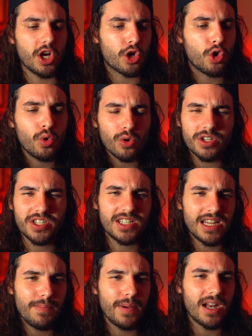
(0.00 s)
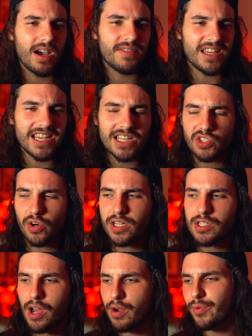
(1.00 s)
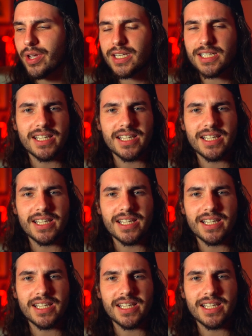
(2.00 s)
a cool snippet of the Easter egg song we get